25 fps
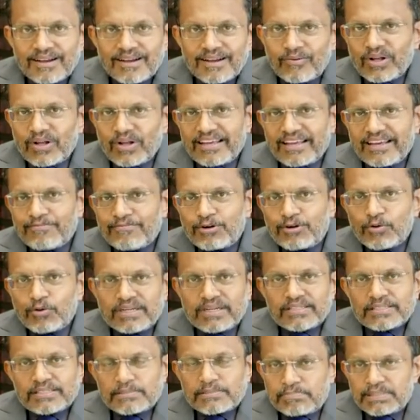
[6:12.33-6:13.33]
Now, while
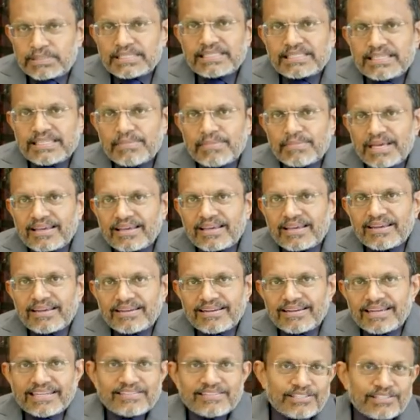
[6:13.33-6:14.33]
everyone is busy
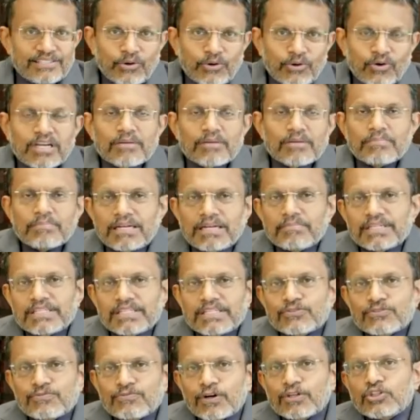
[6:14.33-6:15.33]
making net zero
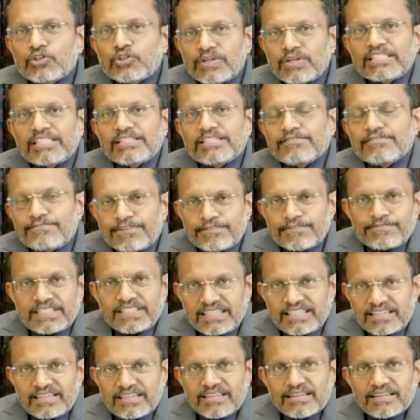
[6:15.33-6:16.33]
commitments for
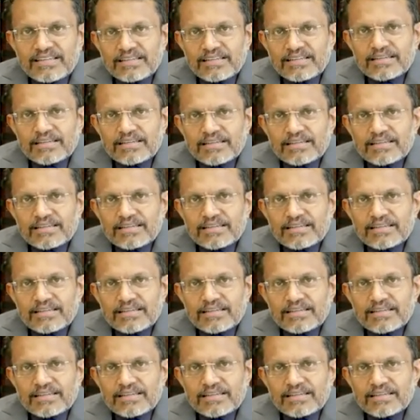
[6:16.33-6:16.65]
2050,